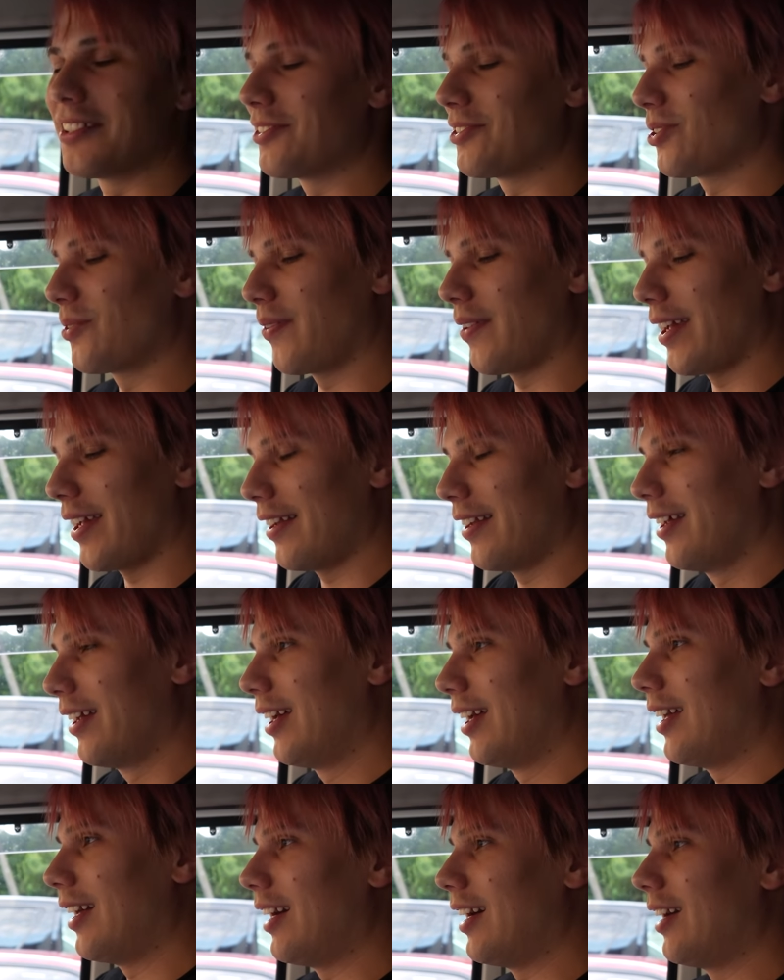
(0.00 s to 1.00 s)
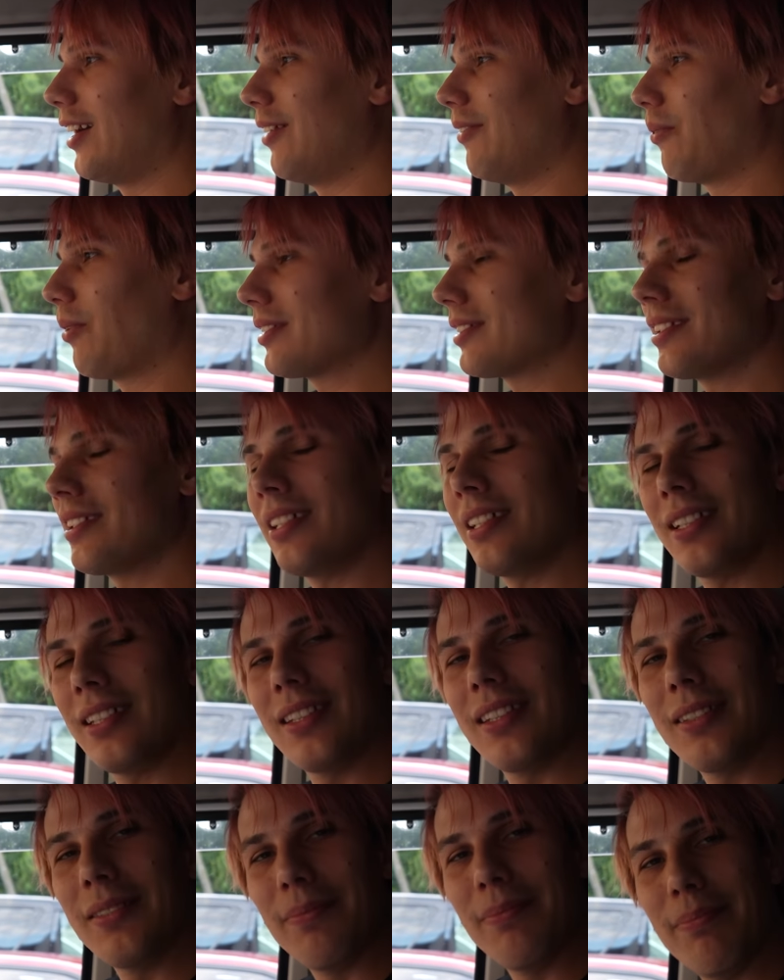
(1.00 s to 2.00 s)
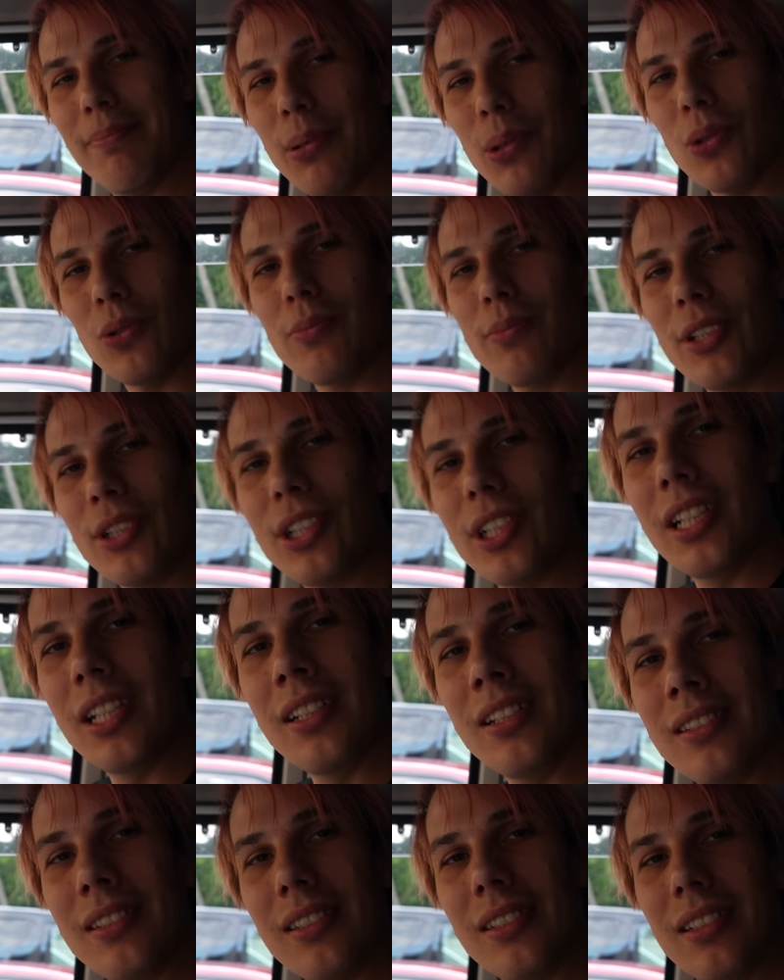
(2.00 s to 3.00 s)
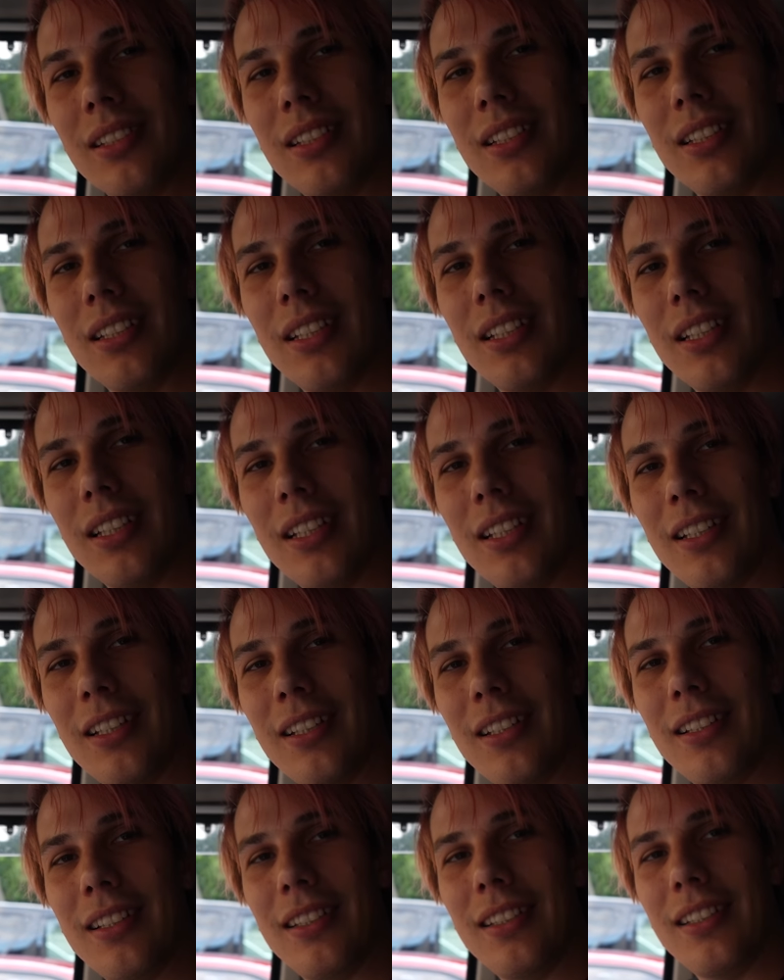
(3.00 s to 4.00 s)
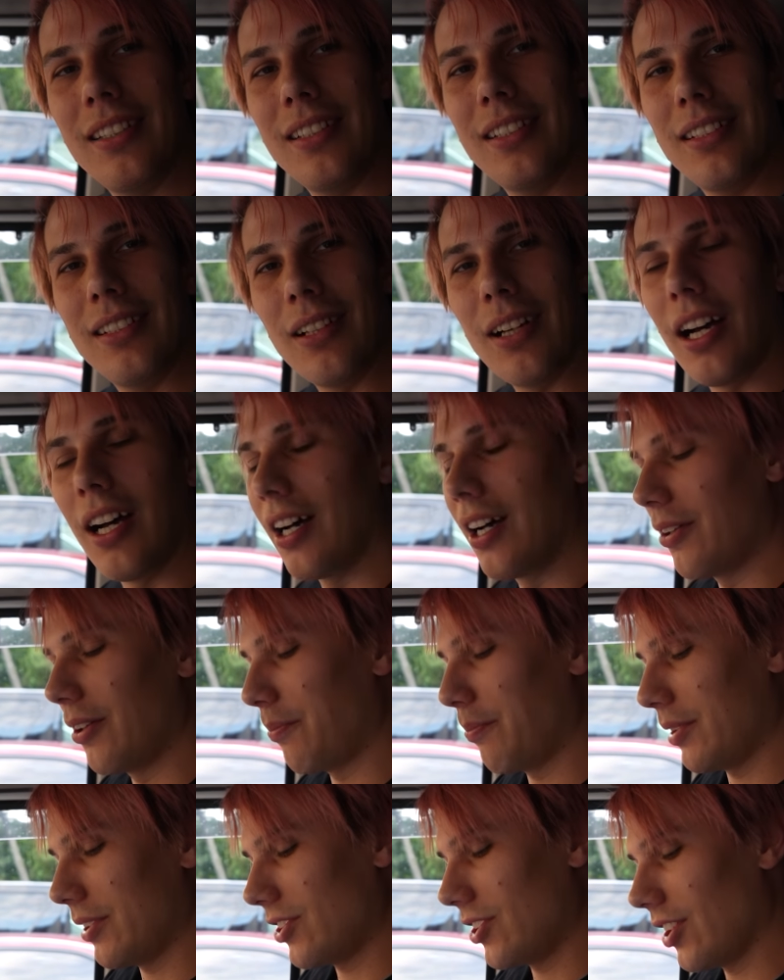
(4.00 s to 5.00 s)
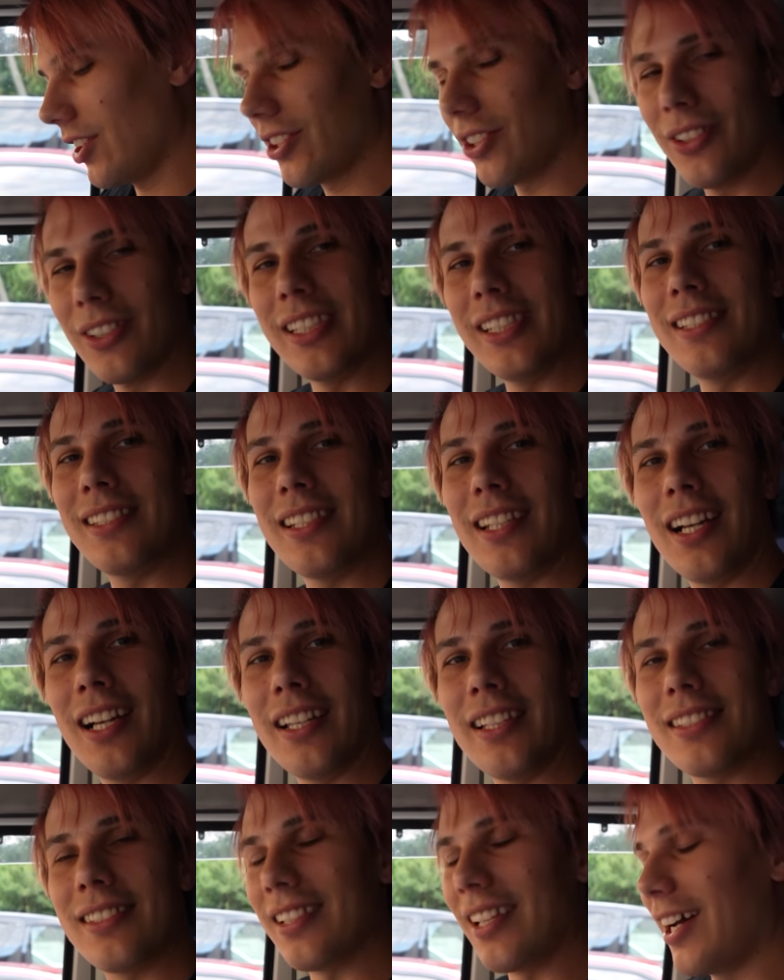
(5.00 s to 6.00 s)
in Japan. Uh, what's the, the ball machines? Pachinko. Oh, the pachinko, these nuts.